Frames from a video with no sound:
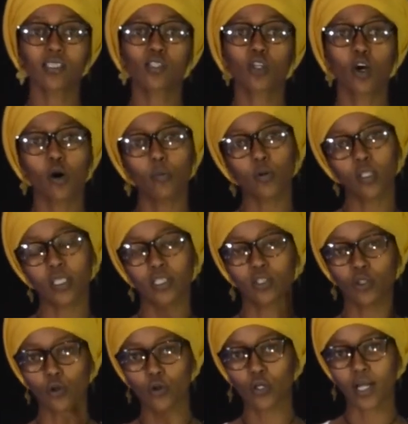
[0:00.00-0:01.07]
is commonly
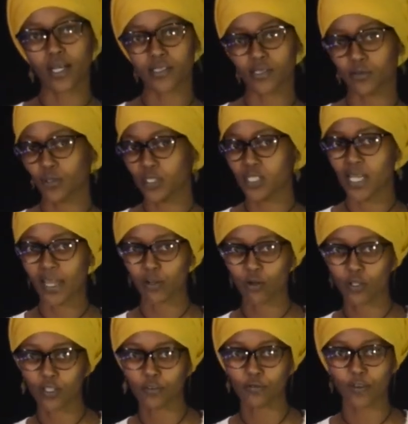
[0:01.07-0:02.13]
known as return
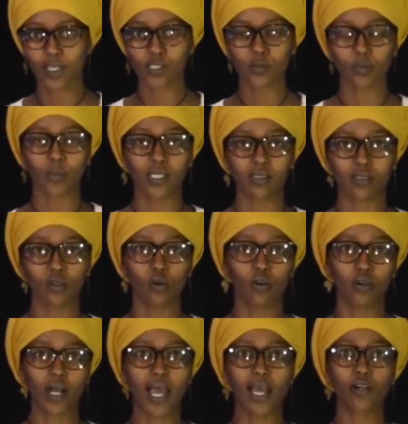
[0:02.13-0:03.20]
on investment
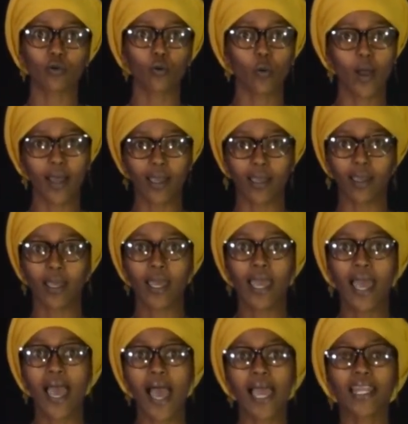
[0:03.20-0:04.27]
or ROI.
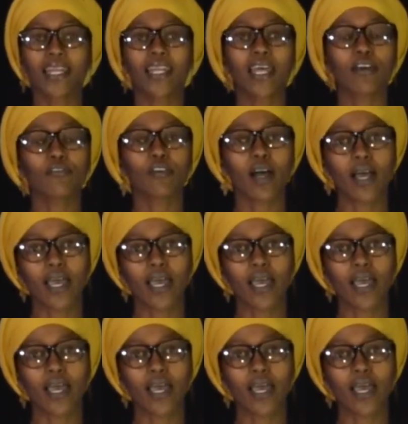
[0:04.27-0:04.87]
I never